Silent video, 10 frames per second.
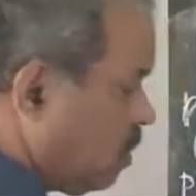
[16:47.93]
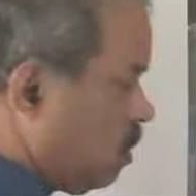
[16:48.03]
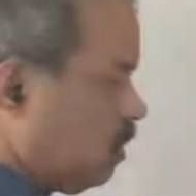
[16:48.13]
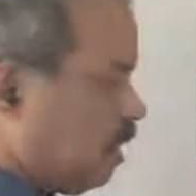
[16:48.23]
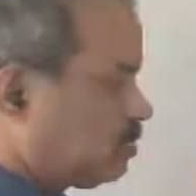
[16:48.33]

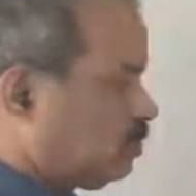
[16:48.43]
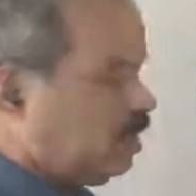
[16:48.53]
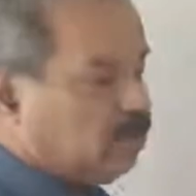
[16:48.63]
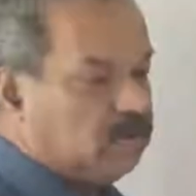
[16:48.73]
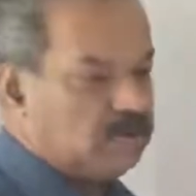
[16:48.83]
xy
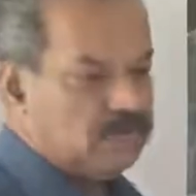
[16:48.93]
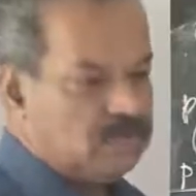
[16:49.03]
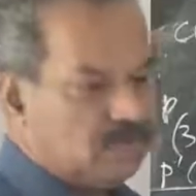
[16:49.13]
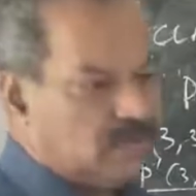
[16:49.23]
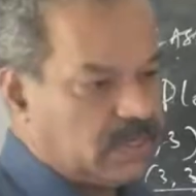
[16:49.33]
equal to
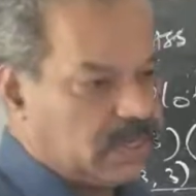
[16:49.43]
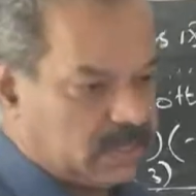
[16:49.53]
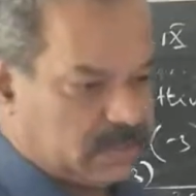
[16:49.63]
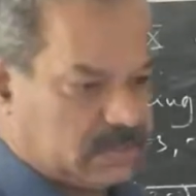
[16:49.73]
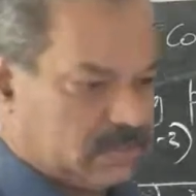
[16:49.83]

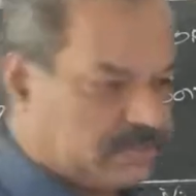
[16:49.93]
yx.